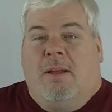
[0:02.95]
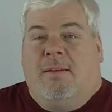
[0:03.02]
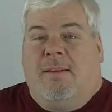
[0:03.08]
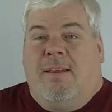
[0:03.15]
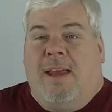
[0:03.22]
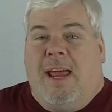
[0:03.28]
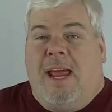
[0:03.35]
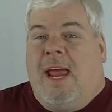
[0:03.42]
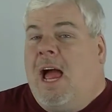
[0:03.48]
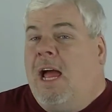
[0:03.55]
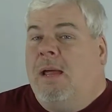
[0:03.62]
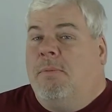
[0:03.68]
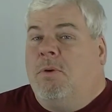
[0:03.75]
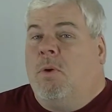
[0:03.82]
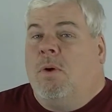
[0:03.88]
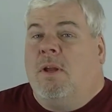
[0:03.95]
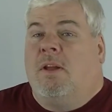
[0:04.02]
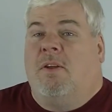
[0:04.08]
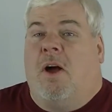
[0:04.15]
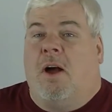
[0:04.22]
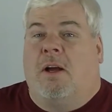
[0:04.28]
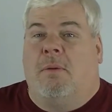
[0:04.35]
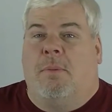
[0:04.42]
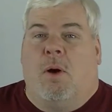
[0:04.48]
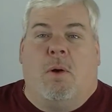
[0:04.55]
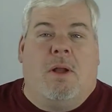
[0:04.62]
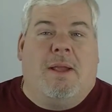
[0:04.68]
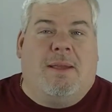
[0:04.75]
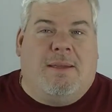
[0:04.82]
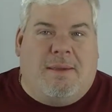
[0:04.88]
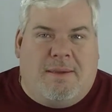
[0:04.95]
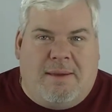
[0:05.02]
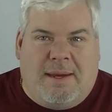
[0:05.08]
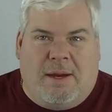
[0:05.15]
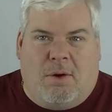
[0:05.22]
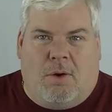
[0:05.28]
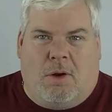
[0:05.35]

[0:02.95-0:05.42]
Today I am going to talk about deer